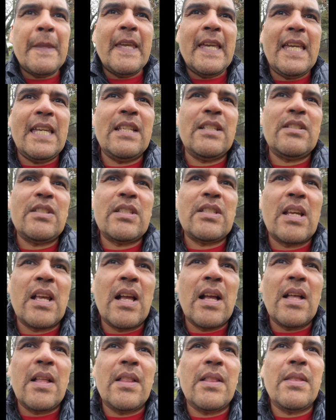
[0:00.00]
is
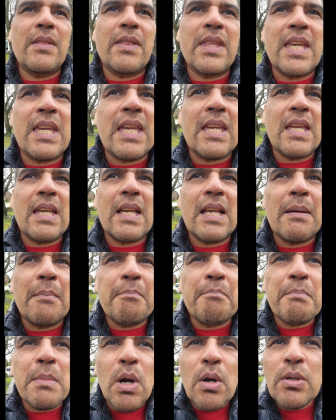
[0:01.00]
the
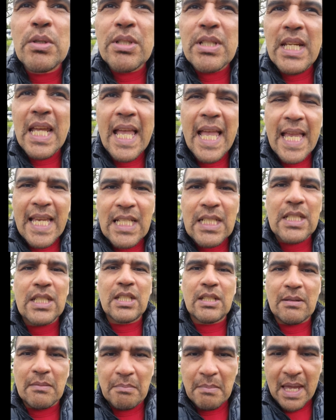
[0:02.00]
most
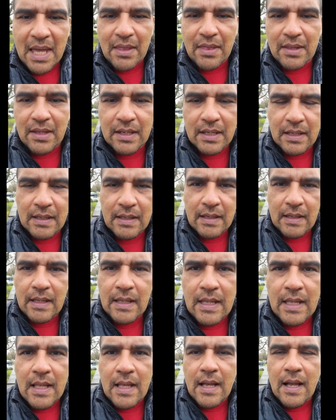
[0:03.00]
ancient method
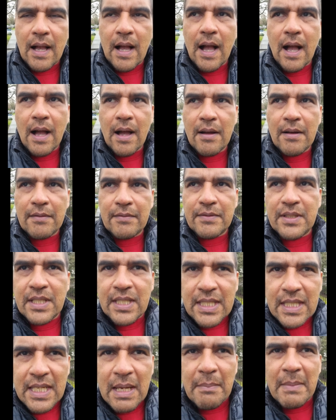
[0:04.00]
of
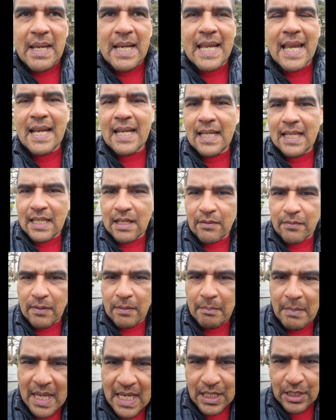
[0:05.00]
disseminating
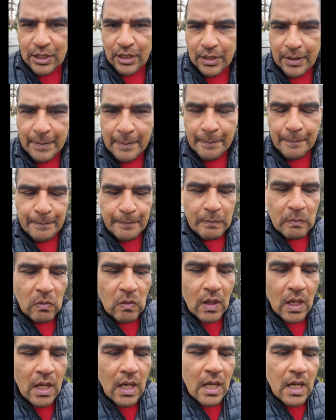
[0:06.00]
information
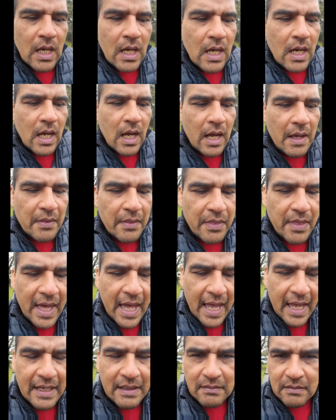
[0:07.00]

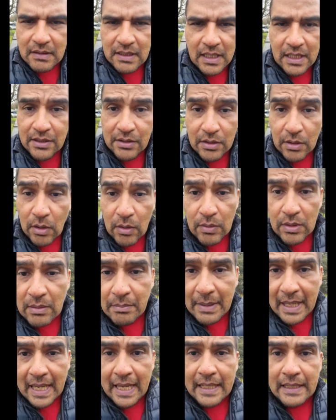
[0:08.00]
that is known to
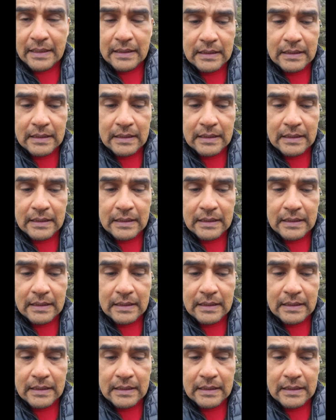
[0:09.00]
man.